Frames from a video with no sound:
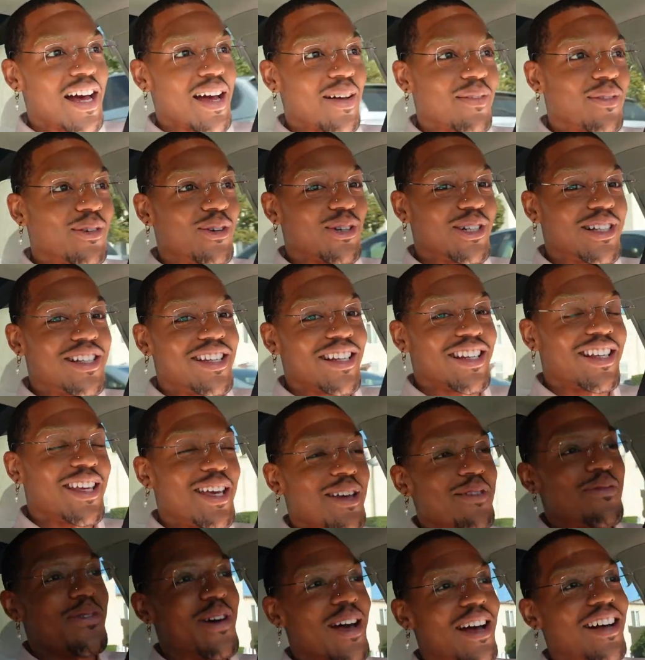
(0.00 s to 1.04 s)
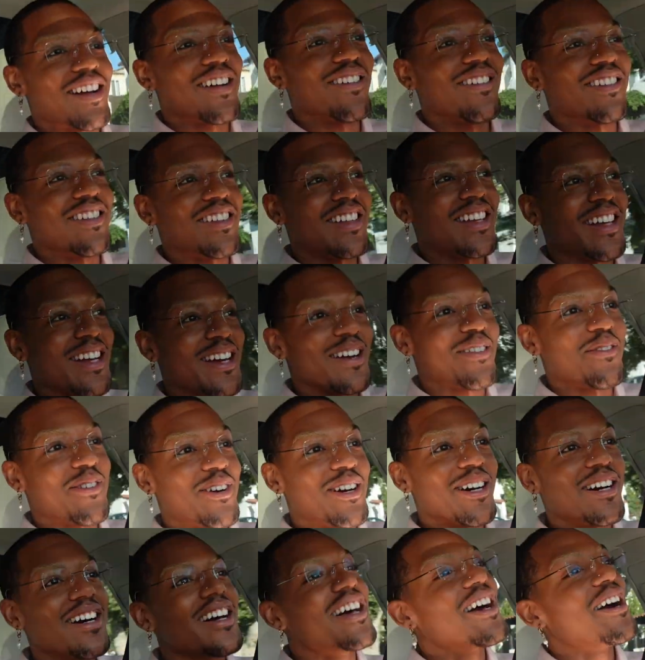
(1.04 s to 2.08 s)
I'm going to get back on
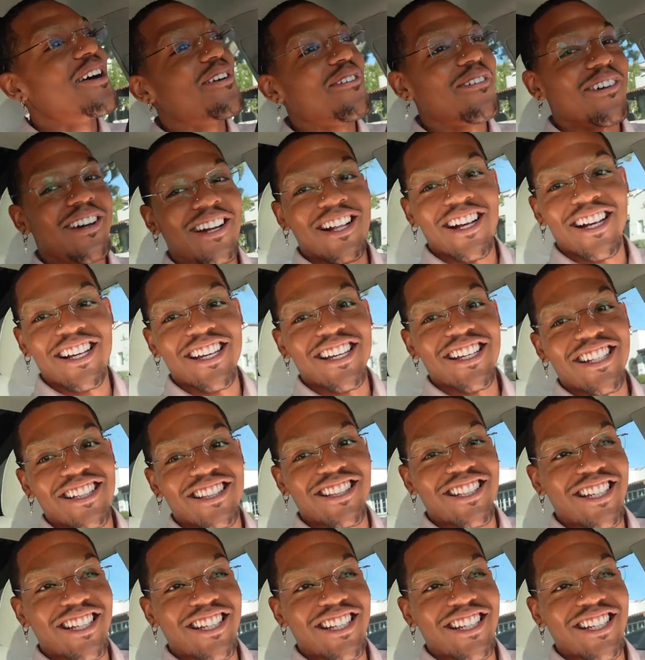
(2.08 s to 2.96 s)
camera when I get